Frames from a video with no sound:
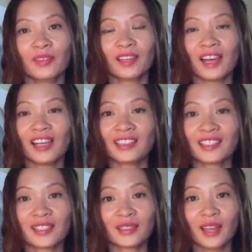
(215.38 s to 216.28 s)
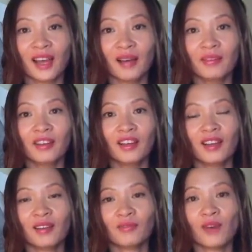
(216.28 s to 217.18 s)
I just love
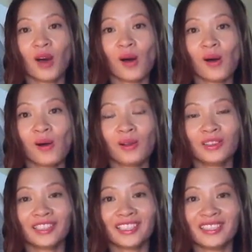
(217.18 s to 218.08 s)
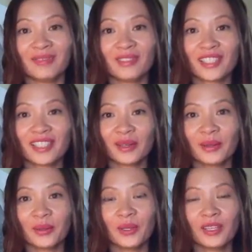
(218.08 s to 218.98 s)
fall leaves,
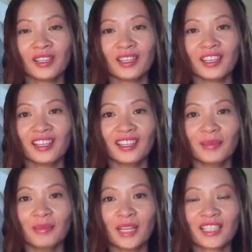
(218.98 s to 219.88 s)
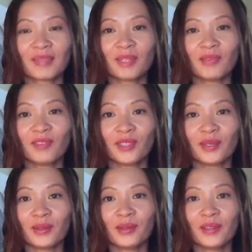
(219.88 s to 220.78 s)
so it makes me
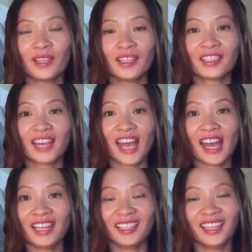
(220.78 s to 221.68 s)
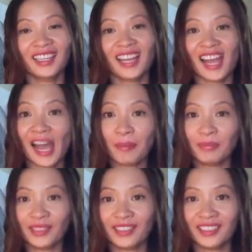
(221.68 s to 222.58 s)
feel sad and
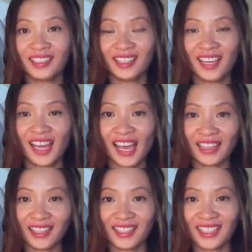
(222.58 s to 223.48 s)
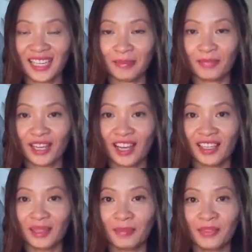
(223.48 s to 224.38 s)
happy at the same time.